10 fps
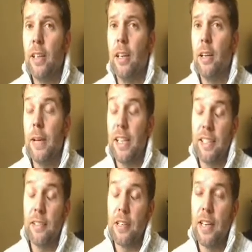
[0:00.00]

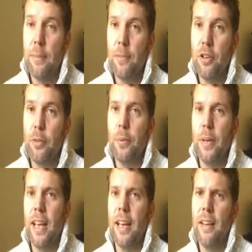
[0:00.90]
Actually, it was a laptop,
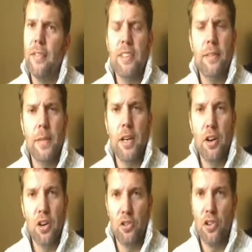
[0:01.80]
and every time the
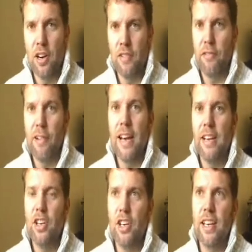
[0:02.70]
hard drive
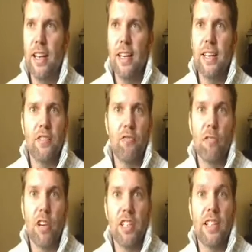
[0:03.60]
ran, you could hear this
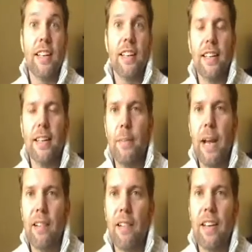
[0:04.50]
rustling in the
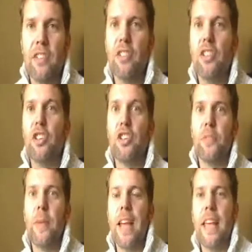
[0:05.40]
background, and you could
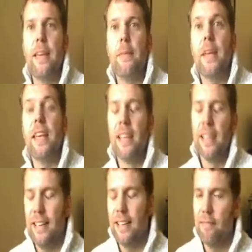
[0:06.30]
just about hear me.
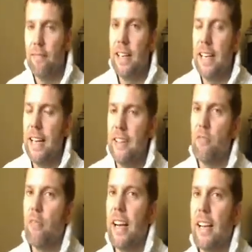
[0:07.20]
You really had to
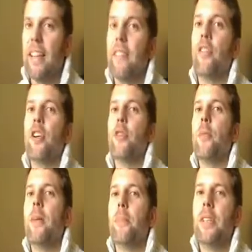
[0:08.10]
rank that volume
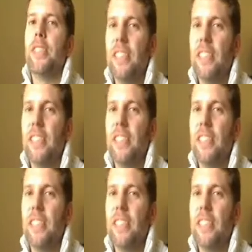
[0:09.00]
up.